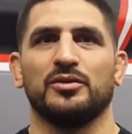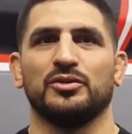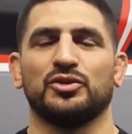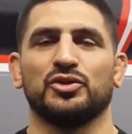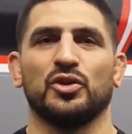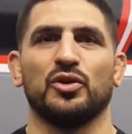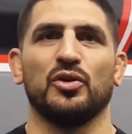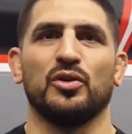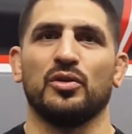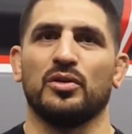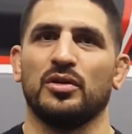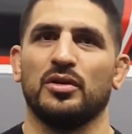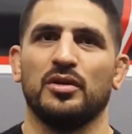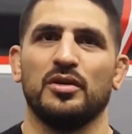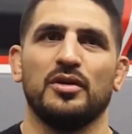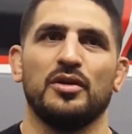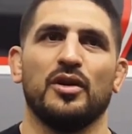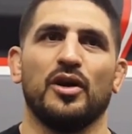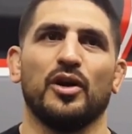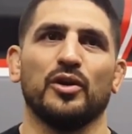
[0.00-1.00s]
Joe,
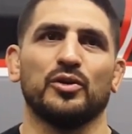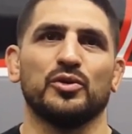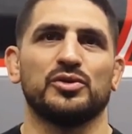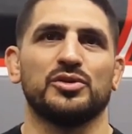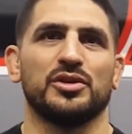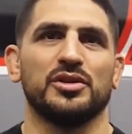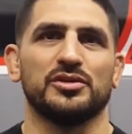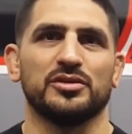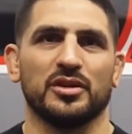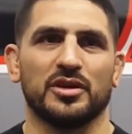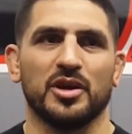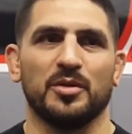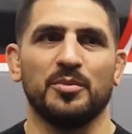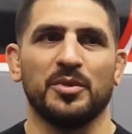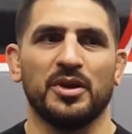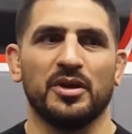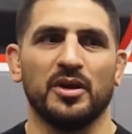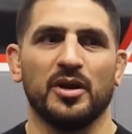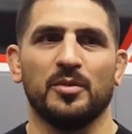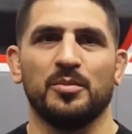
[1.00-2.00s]
all those kids are
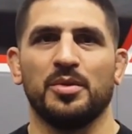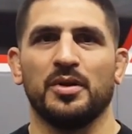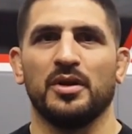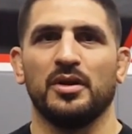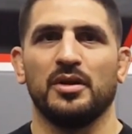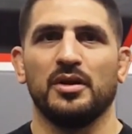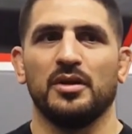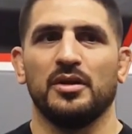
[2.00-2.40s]
coming up.